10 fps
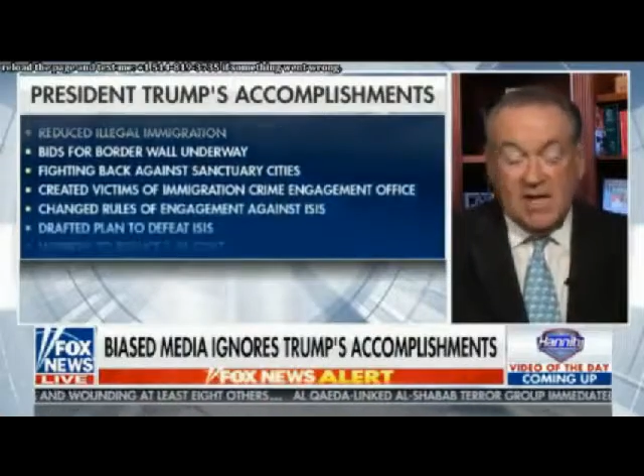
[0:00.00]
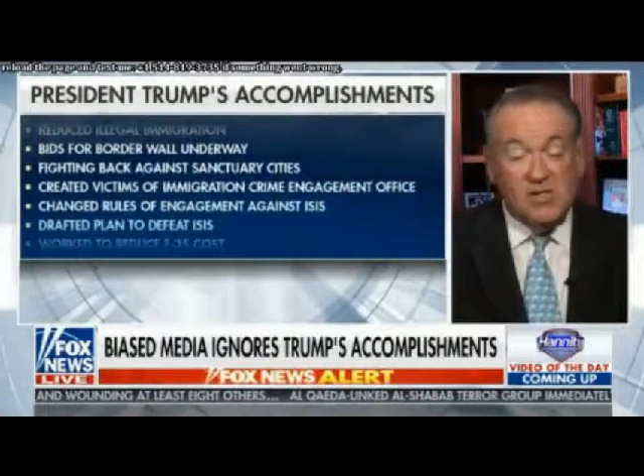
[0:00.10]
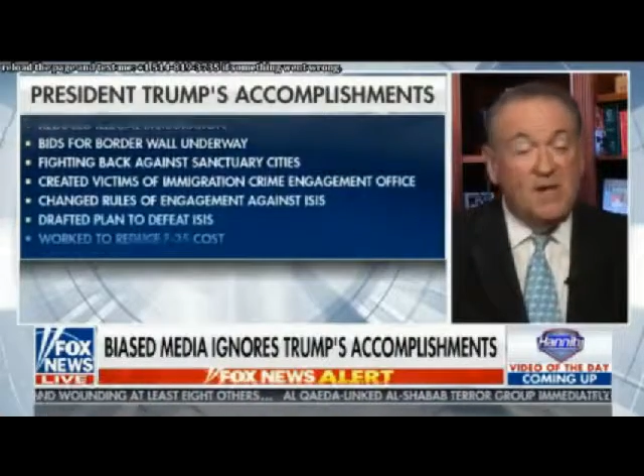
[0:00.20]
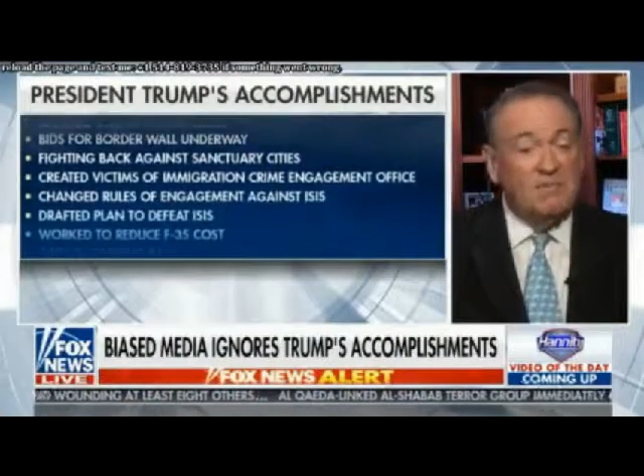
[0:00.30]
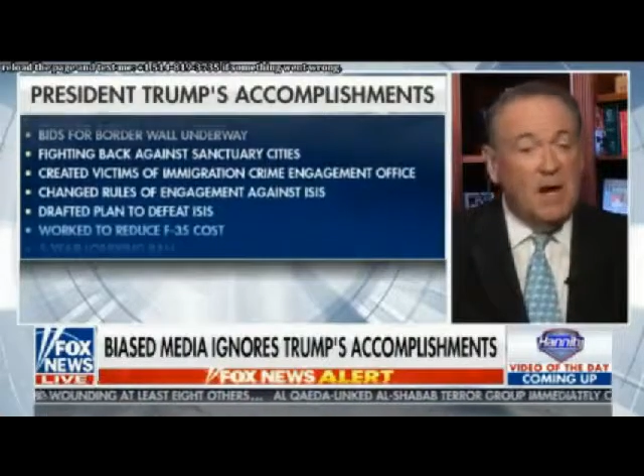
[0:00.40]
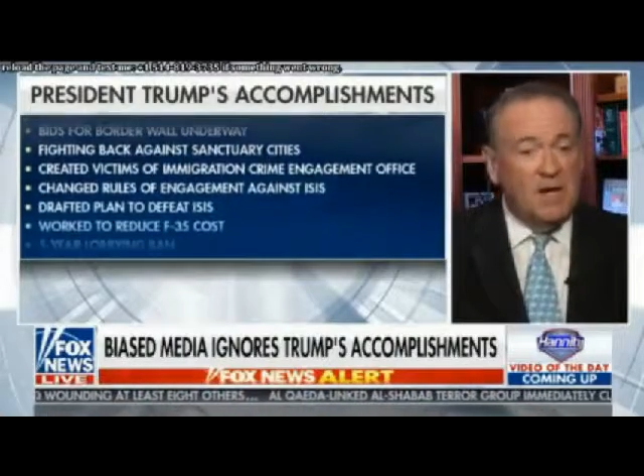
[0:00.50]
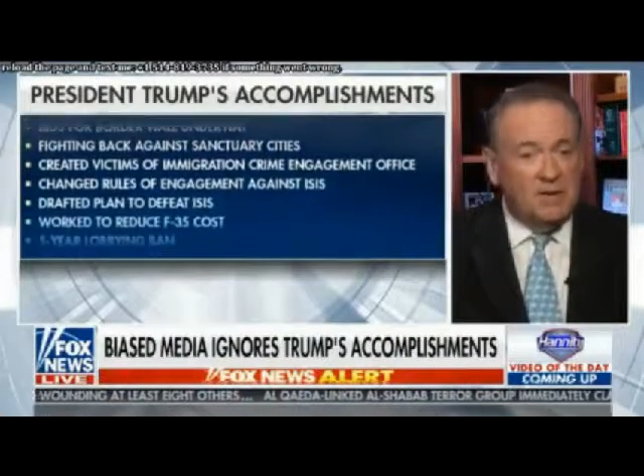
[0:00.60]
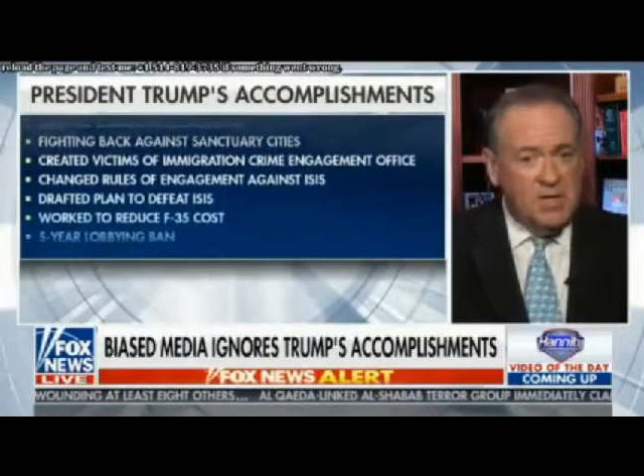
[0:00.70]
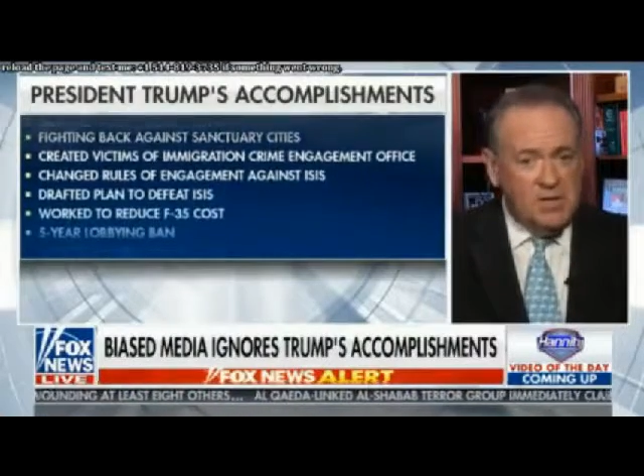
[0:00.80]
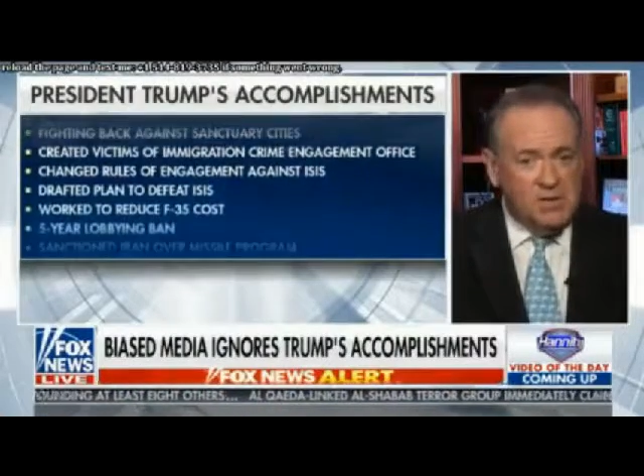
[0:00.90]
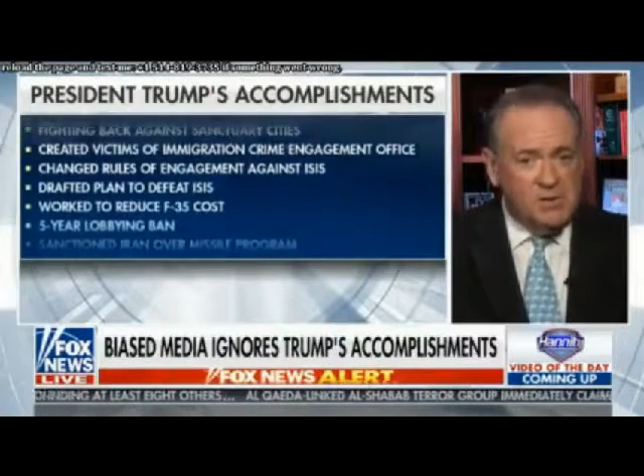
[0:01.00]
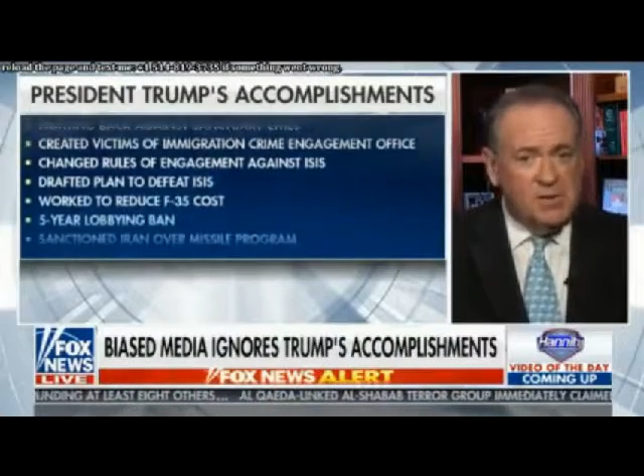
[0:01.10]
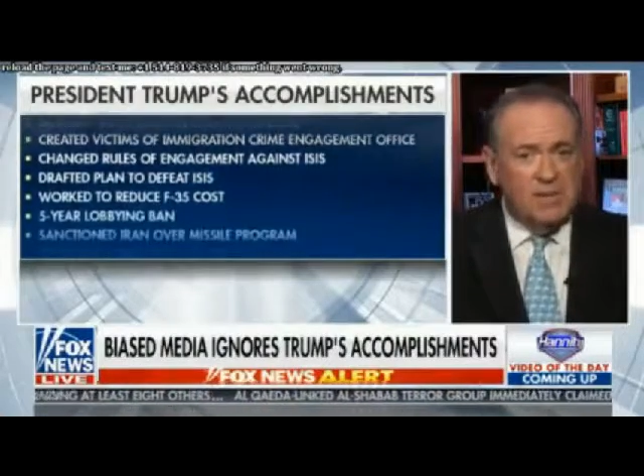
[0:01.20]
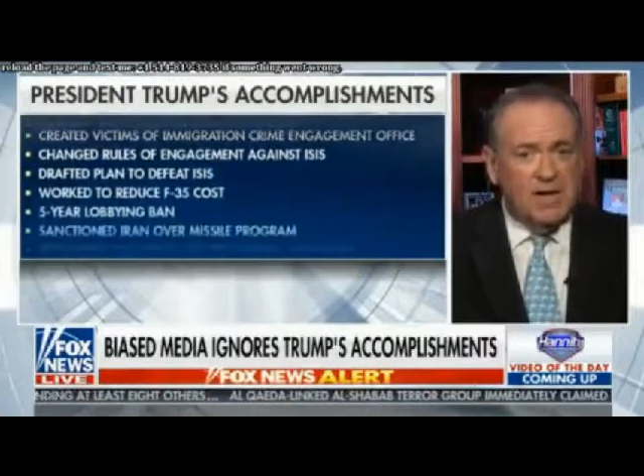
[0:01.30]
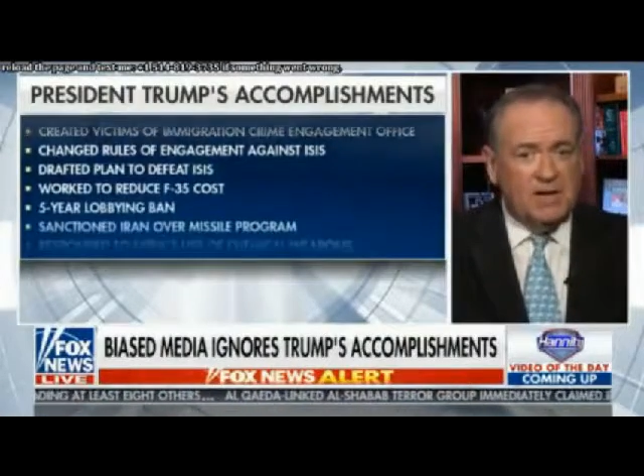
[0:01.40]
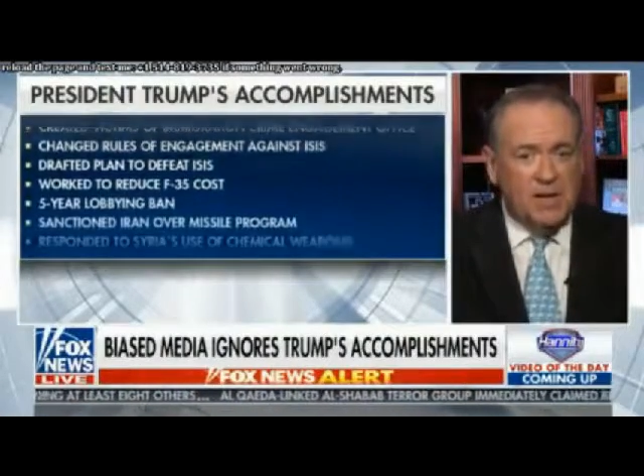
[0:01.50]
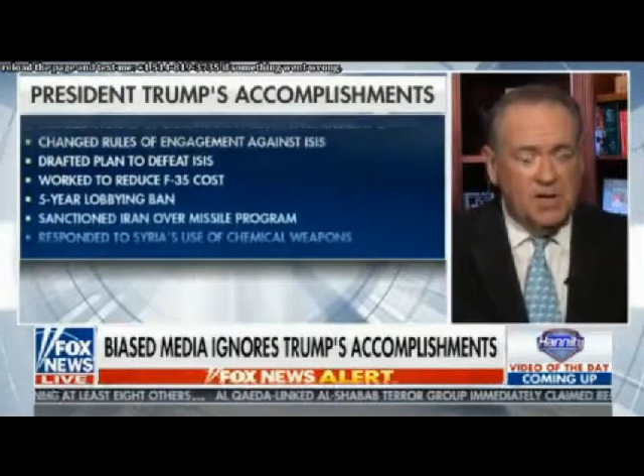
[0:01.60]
as have politicians about